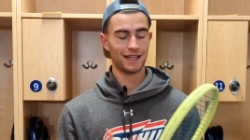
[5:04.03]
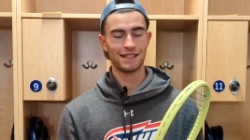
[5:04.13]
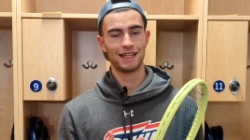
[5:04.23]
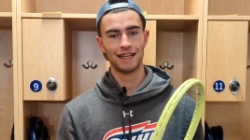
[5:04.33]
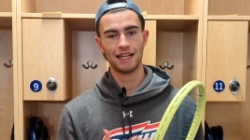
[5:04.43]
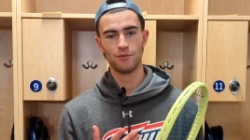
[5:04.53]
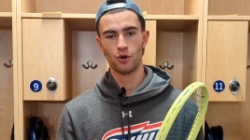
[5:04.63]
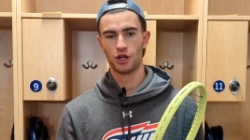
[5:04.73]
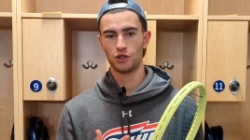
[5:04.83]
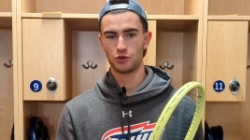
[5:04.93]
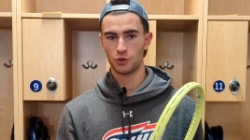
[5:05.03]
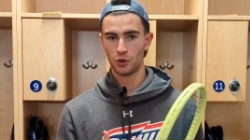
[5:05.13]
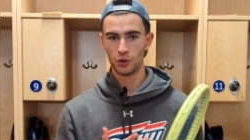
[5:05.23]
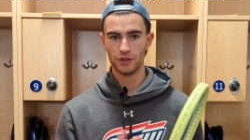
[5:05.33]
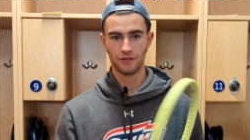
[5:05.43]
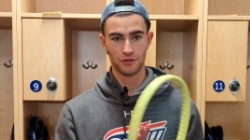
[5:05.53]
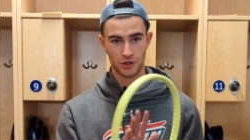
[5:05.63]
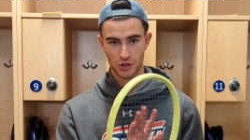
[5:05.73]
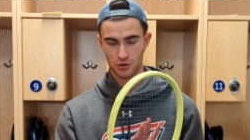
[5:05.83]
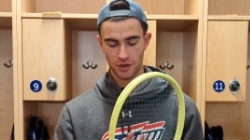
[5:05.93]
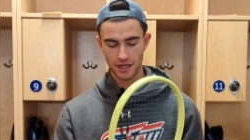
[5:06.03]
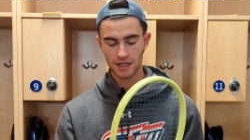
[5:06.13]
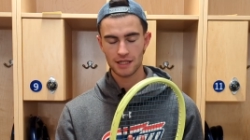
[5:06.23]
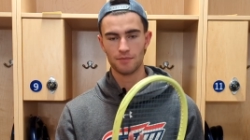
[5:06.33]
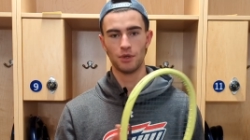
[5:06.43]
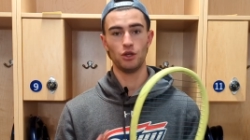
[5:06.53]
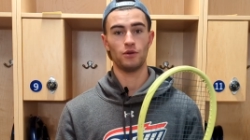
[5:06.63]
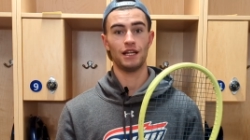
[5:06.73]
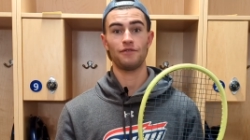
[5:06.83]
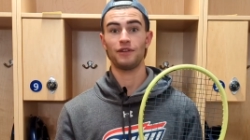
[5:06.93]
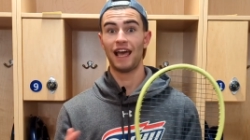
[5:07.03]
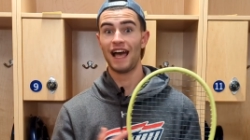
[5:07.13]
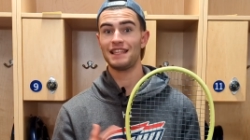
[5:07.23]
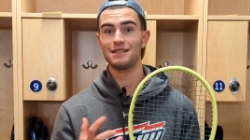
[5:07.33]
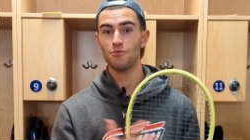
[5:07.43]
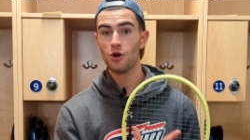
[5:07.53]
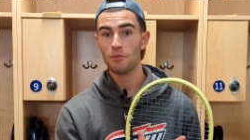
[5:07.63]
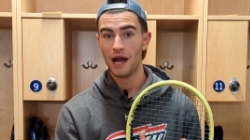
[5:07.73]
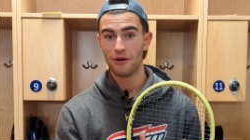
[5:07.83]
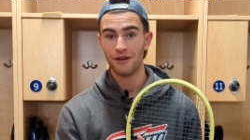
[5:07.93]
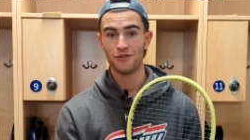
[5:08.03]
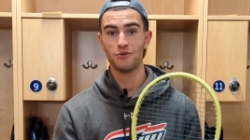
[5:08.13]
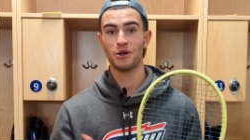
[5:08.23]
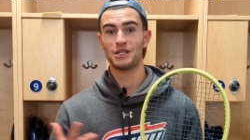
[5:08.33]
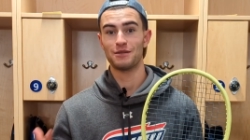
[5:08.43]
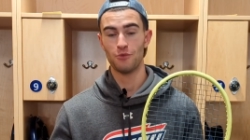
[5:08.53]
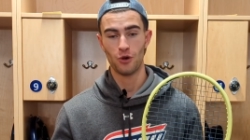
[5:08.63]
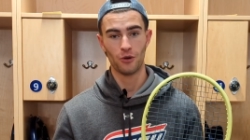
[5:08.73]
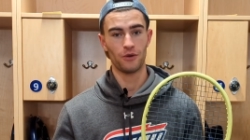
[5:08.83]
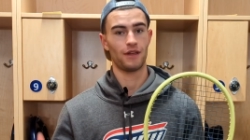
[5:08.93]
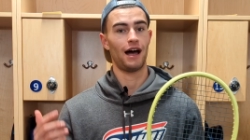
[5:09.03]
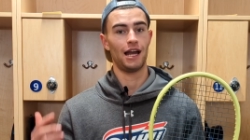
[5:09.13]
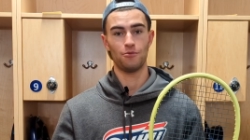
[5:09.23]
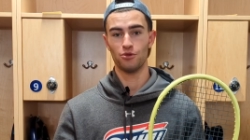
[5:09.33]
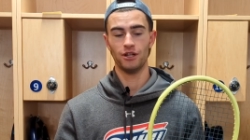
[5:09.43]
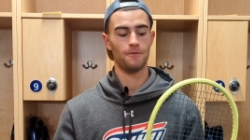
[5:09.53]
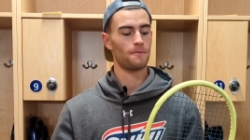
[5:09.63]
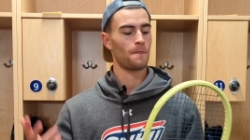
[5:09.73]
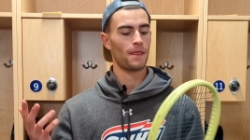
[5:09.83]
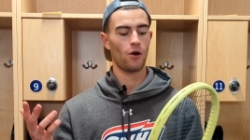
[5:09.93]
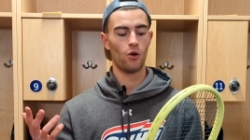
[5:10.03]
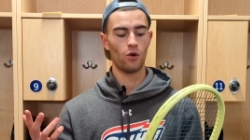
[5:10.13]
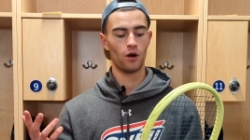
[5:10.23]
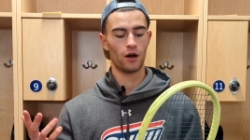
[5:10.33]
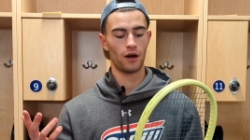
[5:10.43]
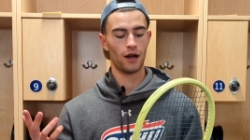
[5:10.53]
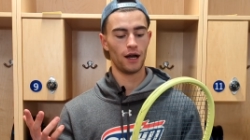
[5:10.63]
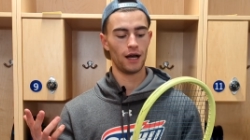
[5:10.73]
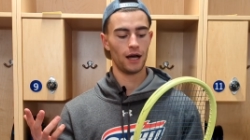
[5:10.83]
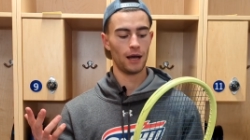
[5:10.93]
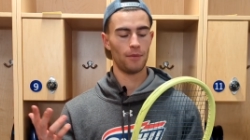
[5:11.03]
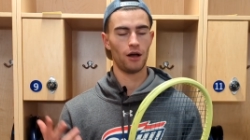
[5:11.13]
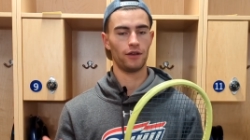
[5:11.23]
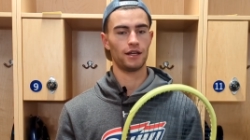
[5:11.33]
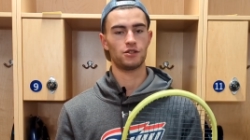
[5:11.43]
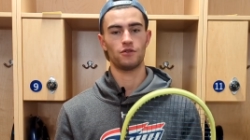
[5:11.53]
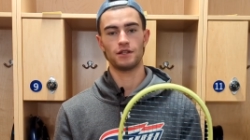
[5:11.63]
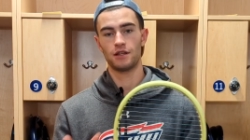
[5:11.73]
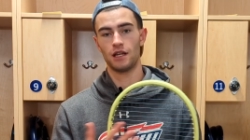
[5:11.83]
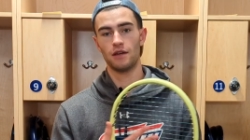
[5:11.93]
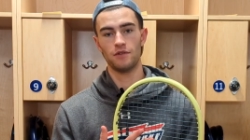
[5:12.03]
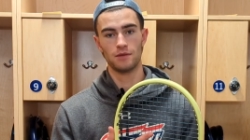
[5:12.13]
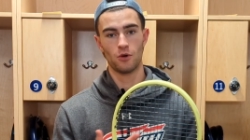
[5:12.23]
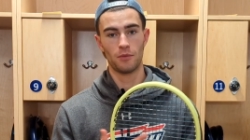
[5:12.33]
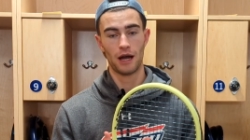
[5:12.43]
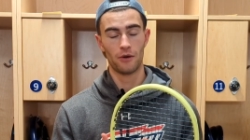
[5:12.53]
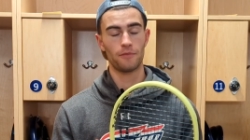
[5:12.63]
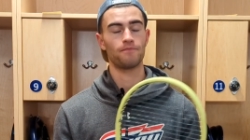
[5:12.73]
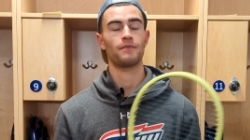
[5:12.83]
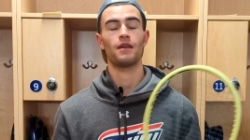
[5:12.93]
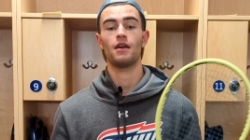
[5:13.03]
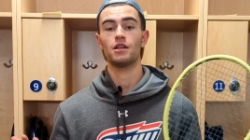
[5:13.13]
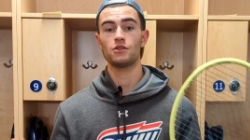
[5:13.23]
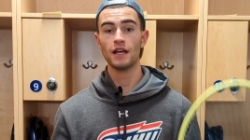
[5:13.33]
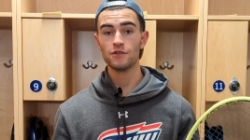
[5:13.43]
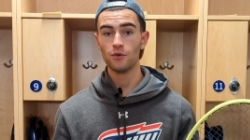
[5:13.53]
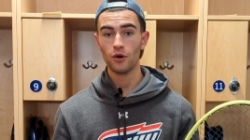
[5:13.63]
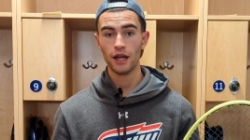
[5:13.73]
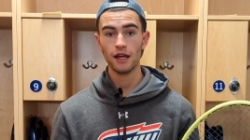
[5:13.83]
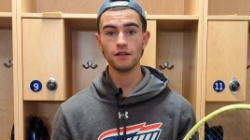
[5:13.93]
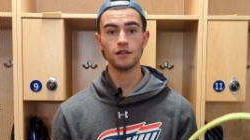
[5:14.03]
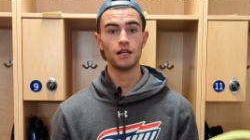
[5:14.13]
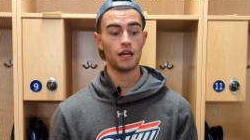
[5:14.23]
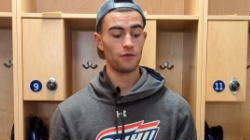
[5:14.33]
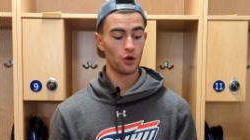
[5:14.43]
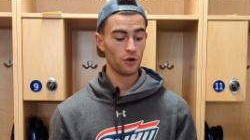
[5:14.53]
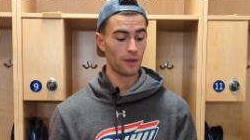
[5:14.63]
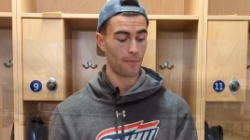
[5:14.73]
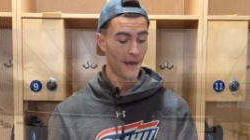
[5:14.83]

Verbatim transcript: doesn't get any more controlled for the strings, but you can definitely add some more power if you want some more with a hybrid or a polyester that's going to give you some more power. So that's forehand. If we go to the